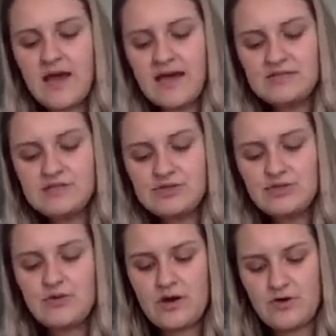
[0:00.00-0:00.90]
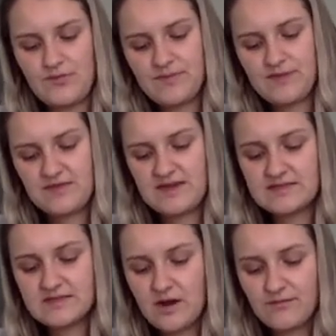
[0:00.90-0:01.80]
I do hope that they
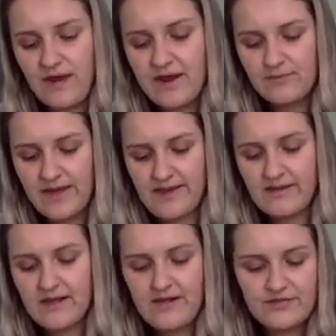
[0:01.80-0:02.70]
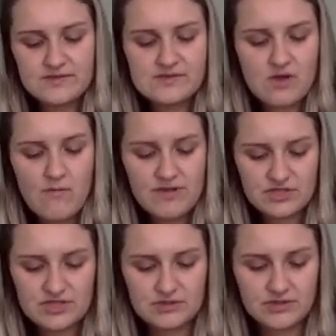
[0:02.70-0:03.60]
start right away. There's so
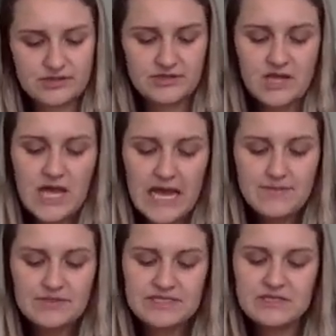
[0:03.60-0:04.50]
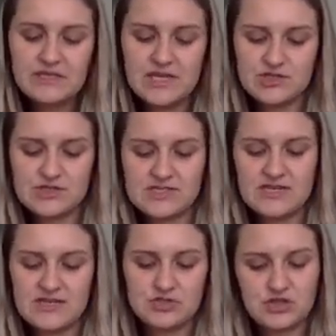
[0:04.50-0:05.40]
much to learn. I'm particularly
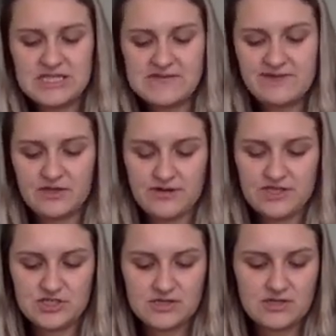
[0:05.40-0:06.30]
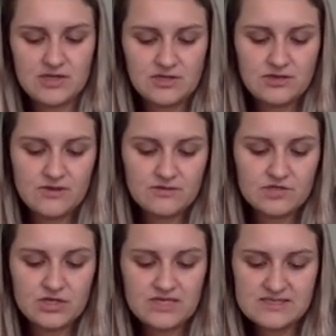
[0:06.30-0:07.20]
interested in transfiguration. You know,
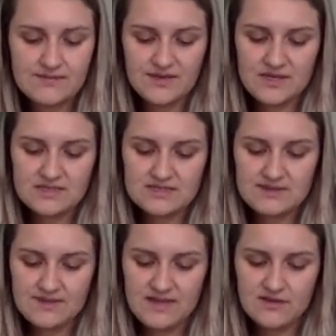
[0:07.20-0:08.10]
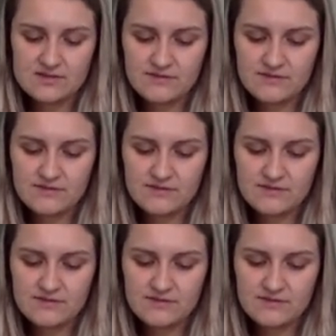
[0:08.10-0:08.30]
turning something into something else.